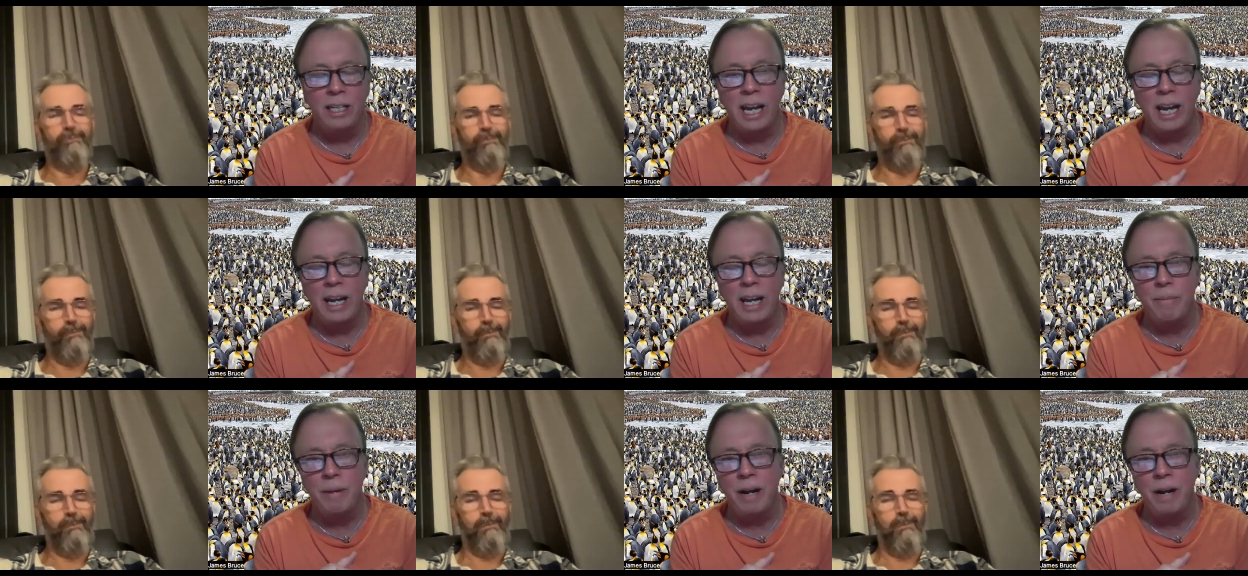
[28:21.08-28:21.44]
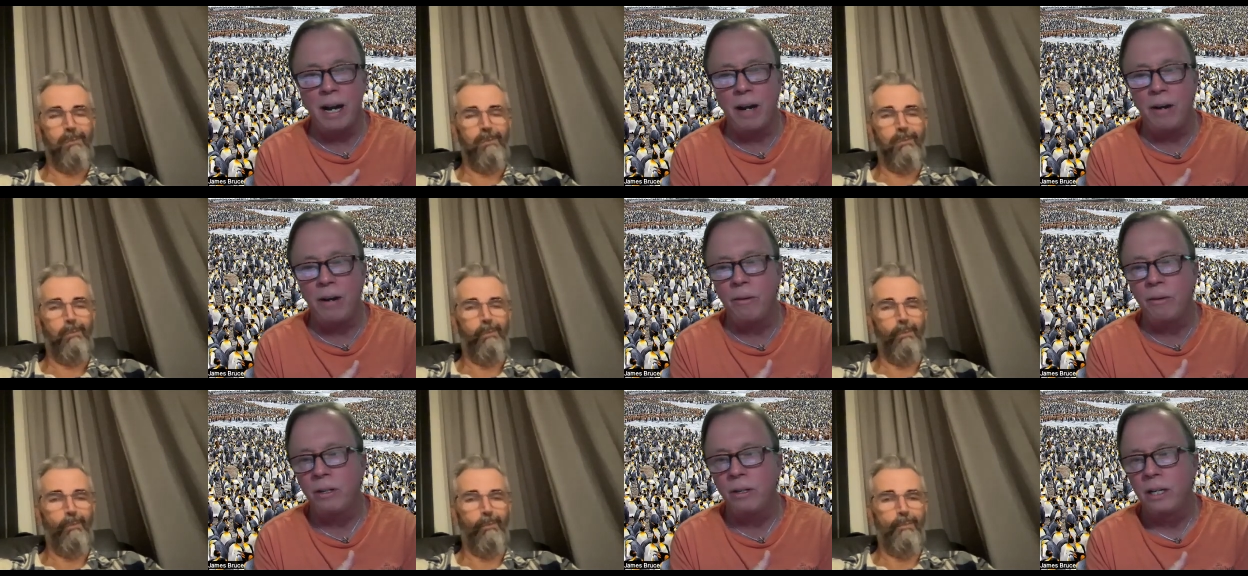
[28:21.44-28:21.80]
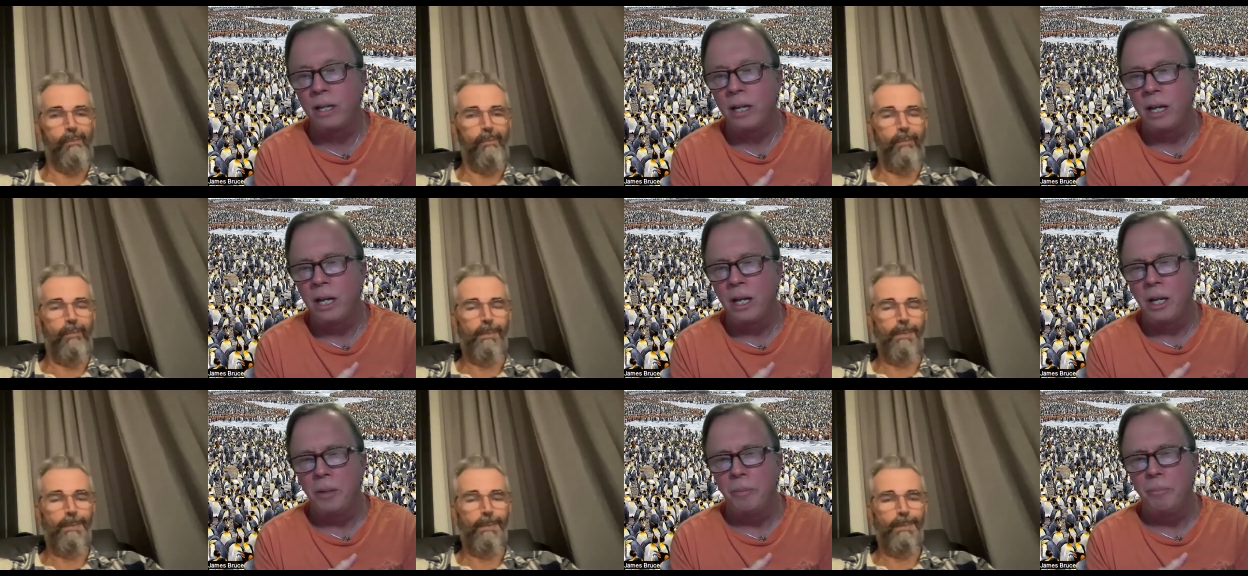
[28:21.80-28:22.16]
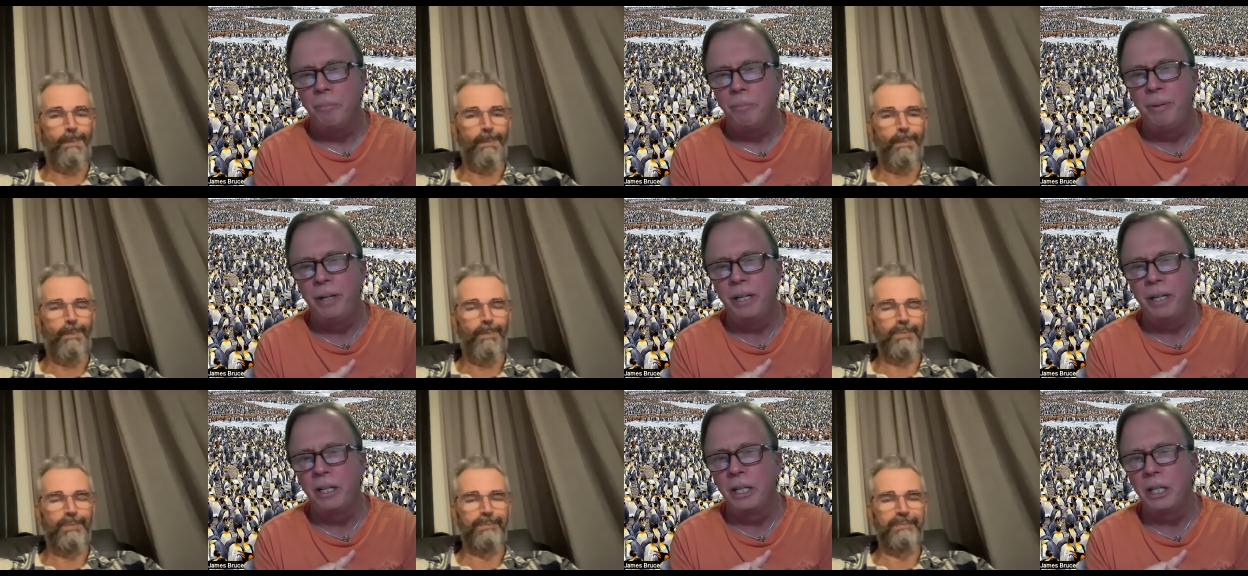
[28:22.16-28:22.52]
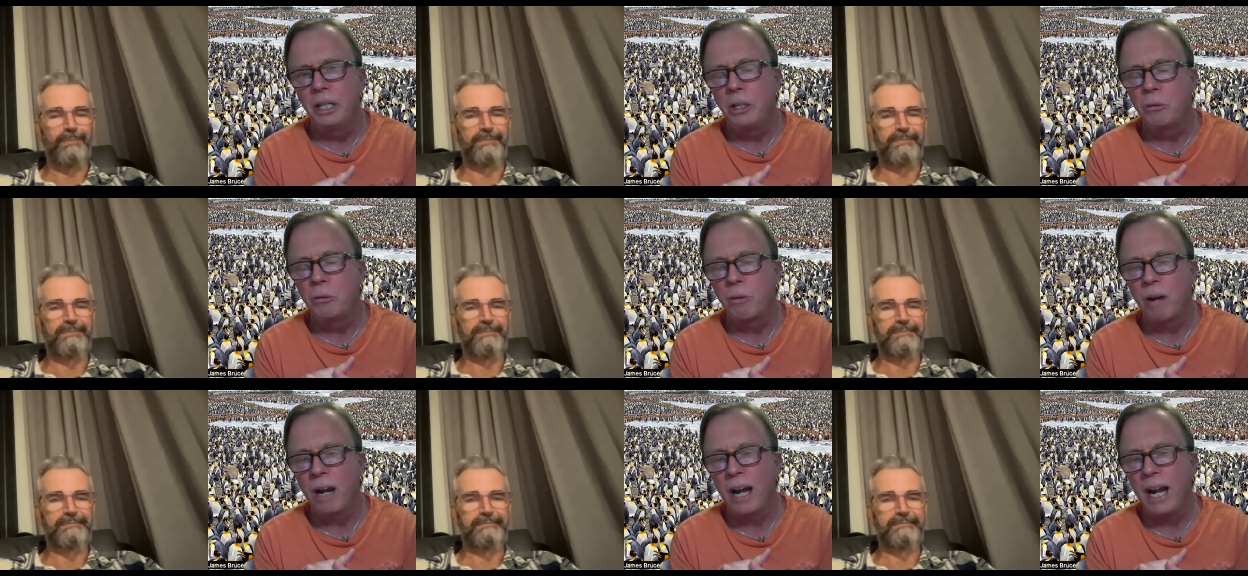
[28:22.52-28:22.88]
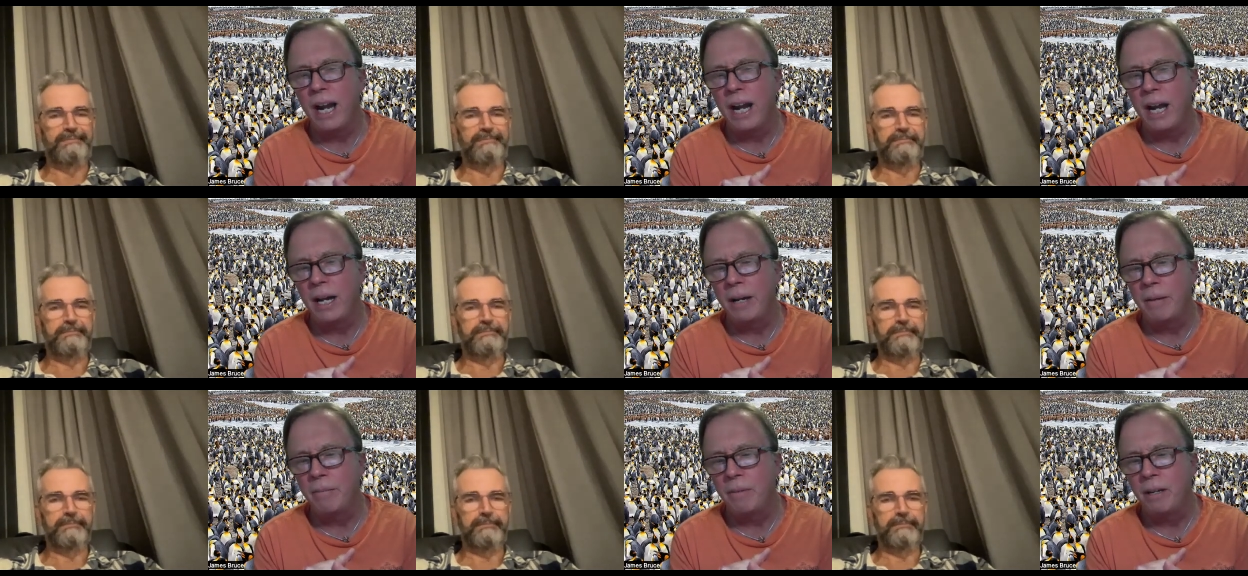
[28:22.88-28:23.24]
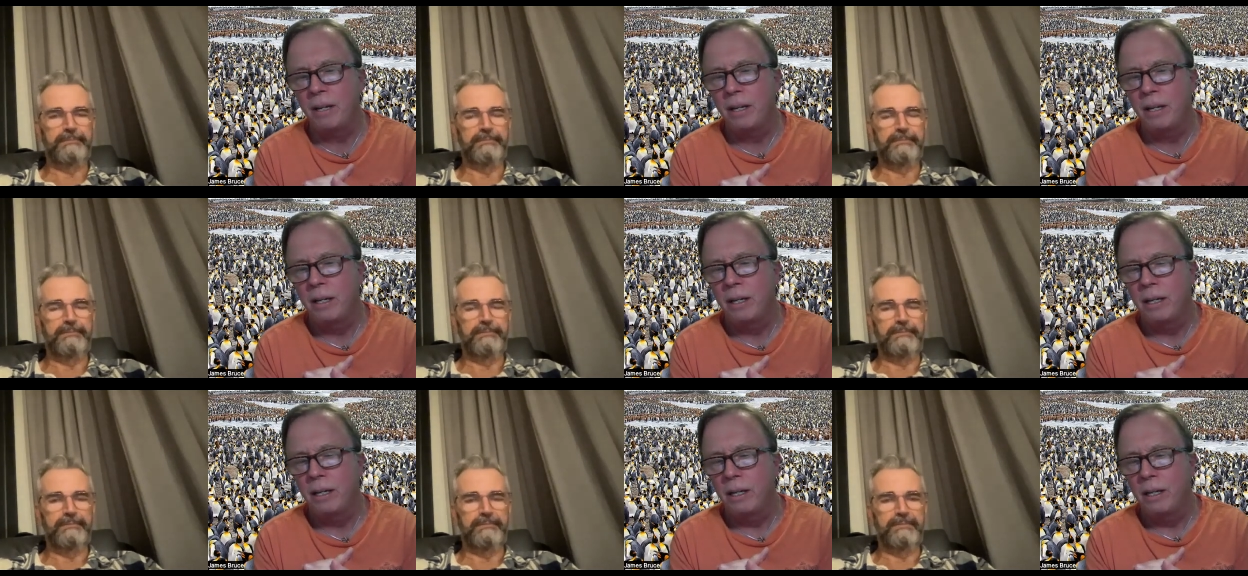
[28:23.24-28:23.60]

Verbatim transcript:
Speaker 1: came out, Billy Graham